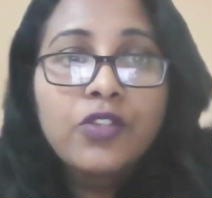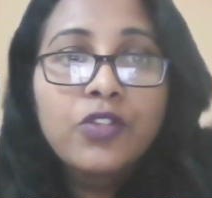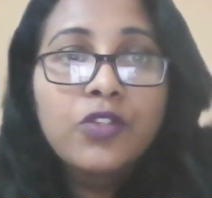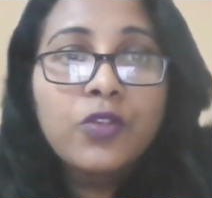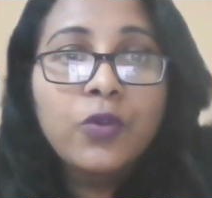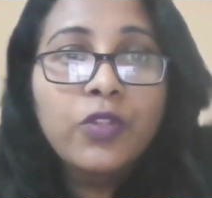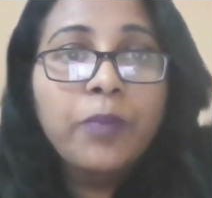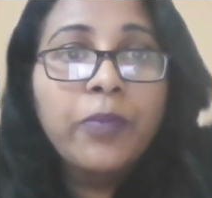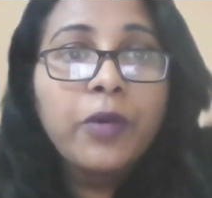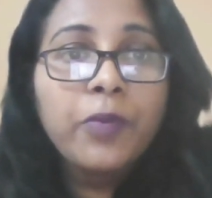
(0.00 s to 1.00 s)
So the
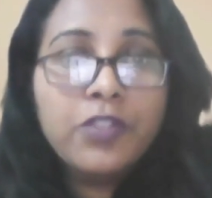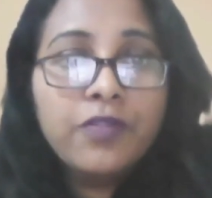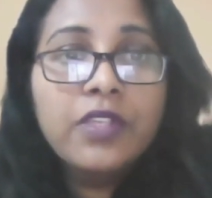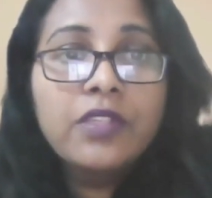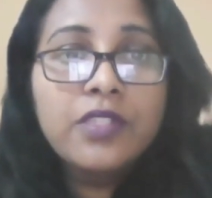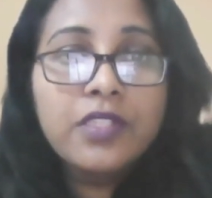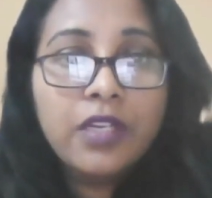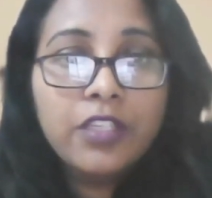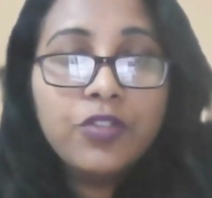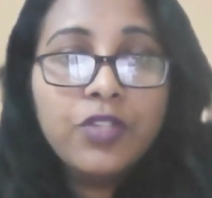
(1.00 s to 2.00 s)
purpose of this
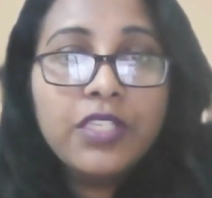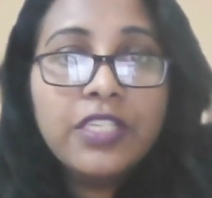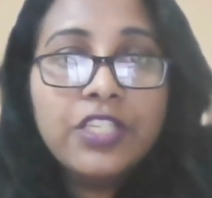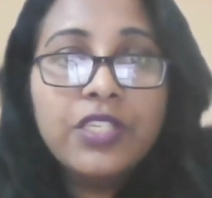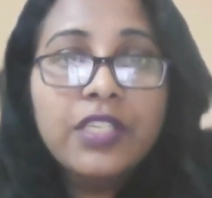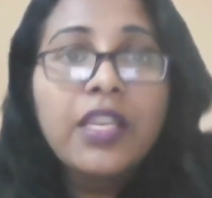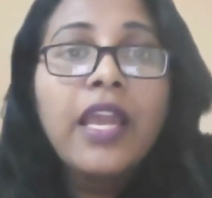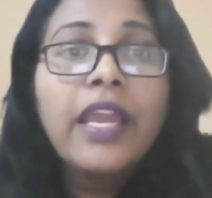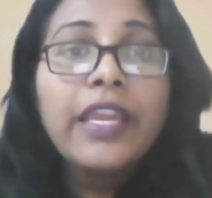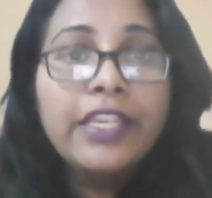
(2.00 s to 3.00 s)
today's session
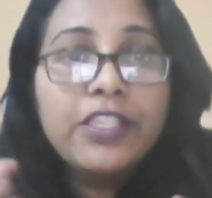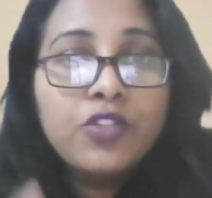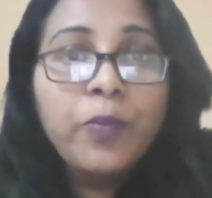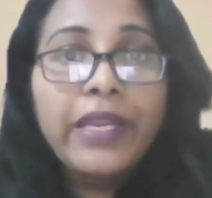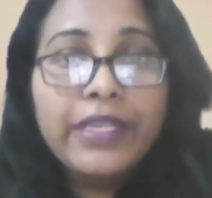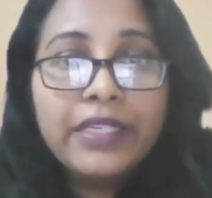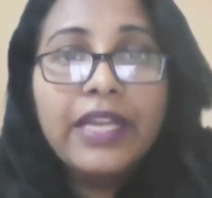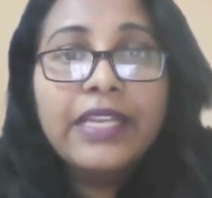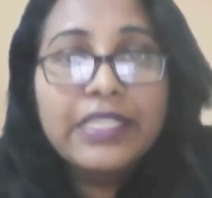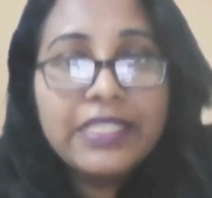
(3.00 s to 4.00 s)
is to better
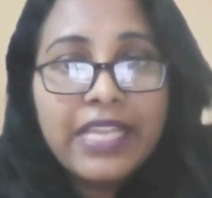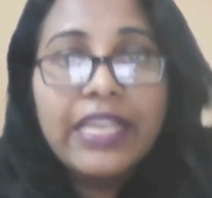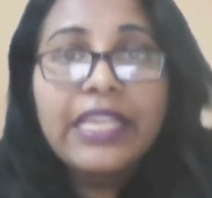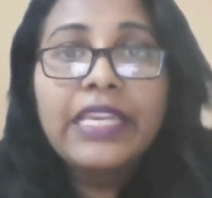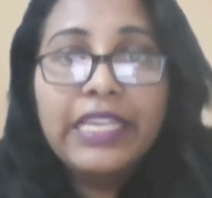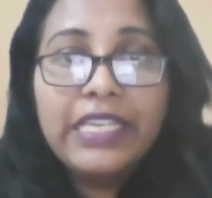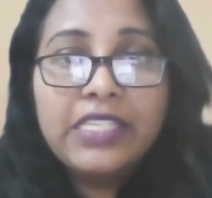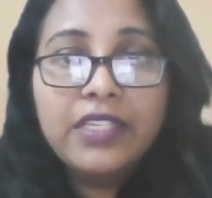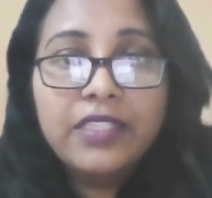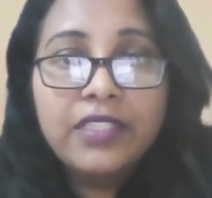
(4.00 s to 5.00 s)
understanding
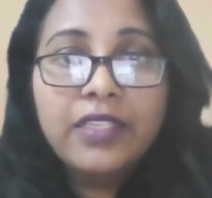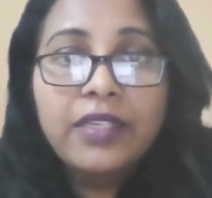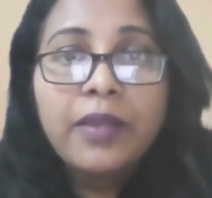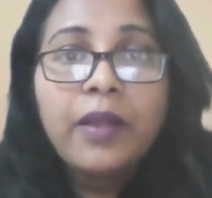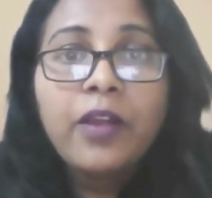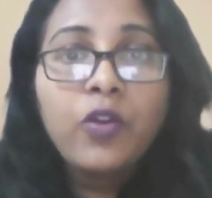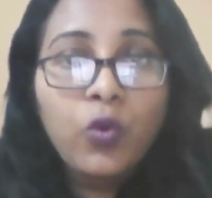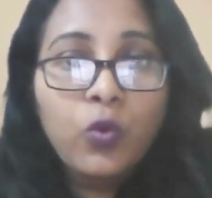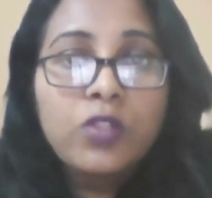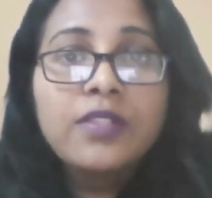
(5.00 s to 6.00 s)
each other
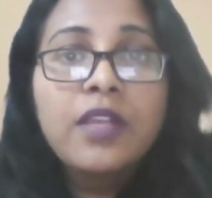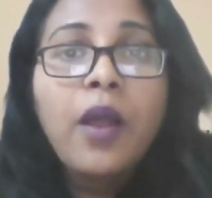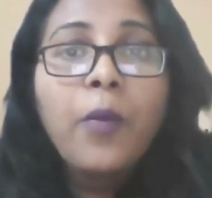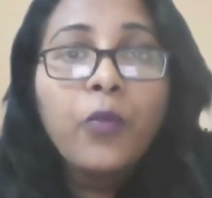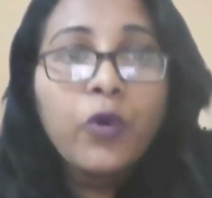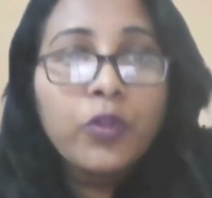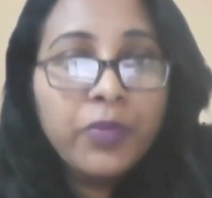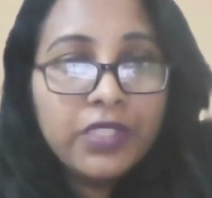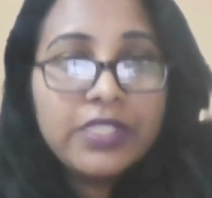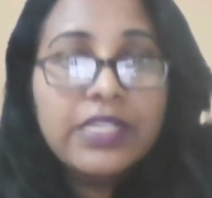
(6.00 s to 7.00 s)
roles, both
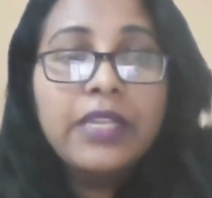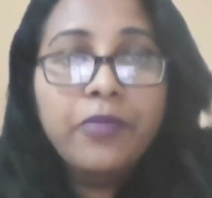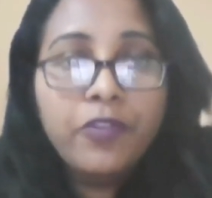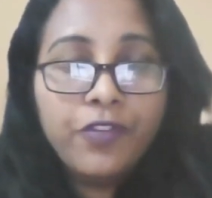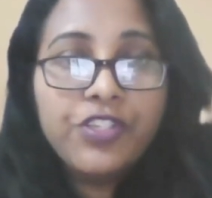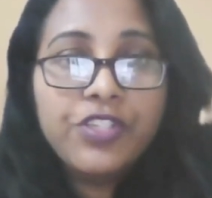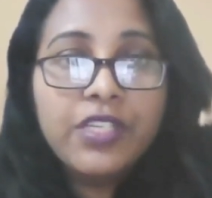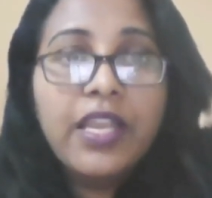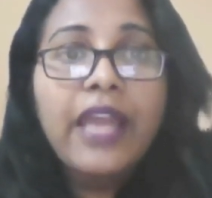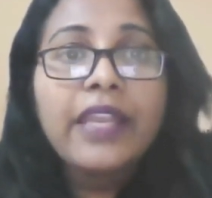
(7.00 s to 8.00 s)
personal and
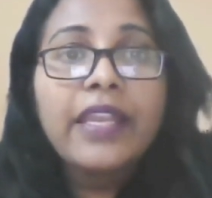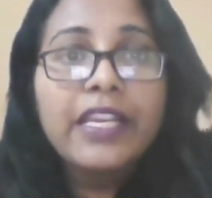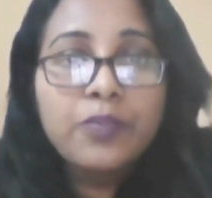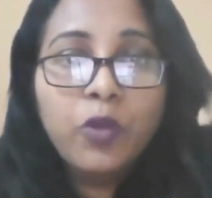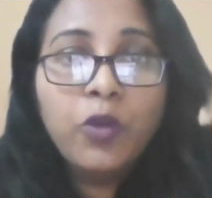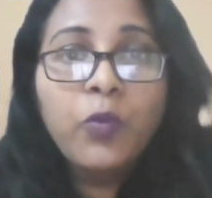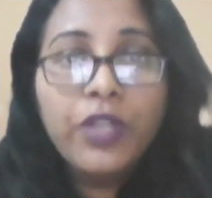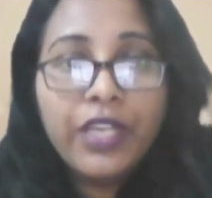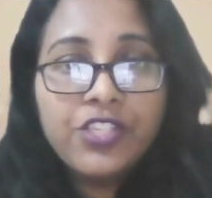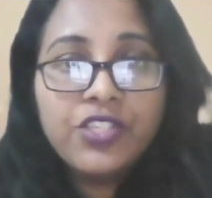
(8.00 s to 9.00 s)
professional, and explore
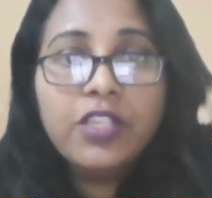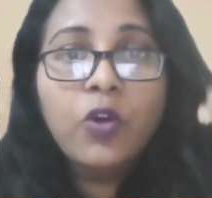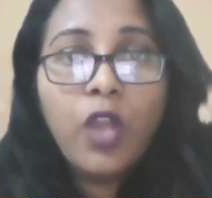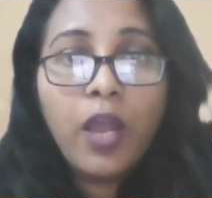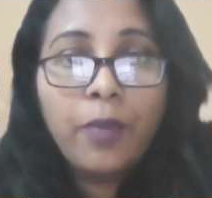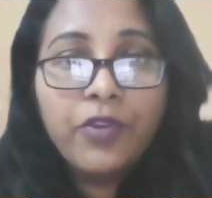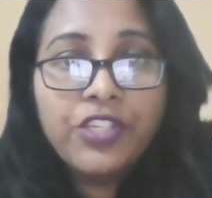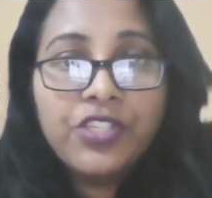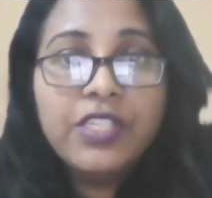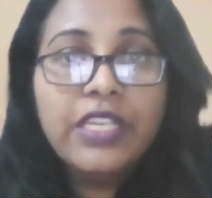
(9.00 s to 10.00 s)
potential
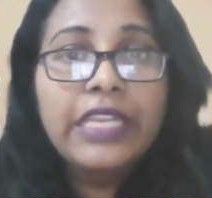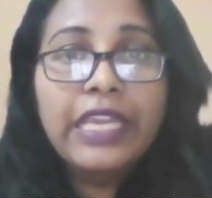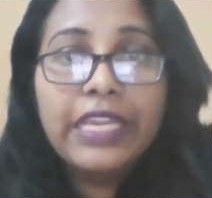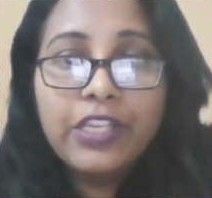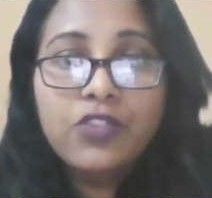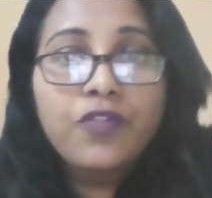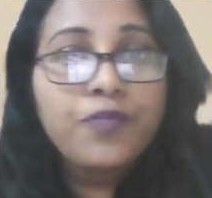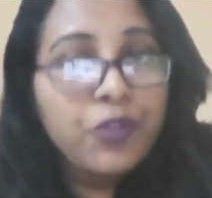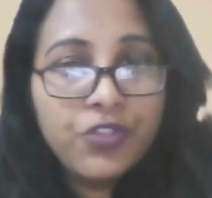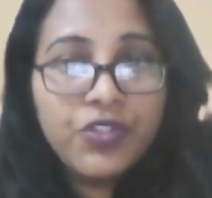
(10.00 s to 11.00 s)
collaboration in areas of
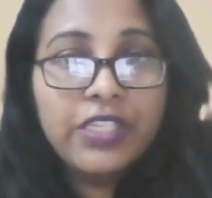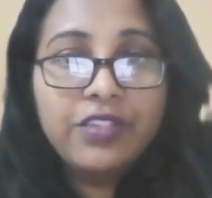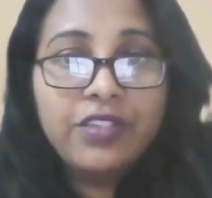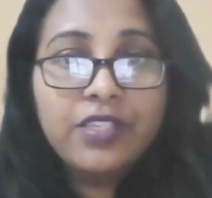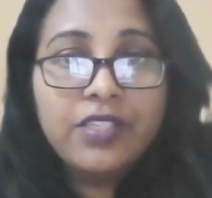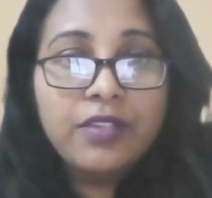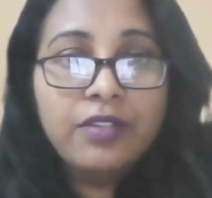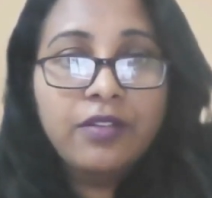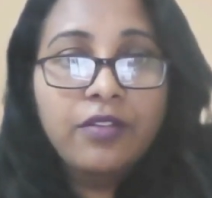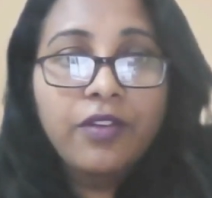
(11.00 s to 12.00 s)
mutual interest.
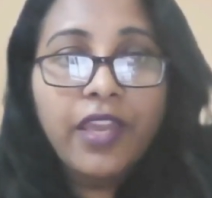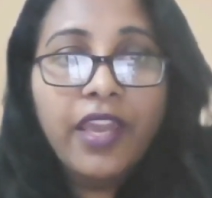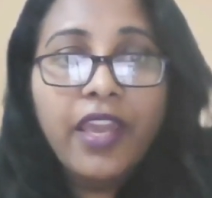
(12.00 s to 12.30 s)
Okay.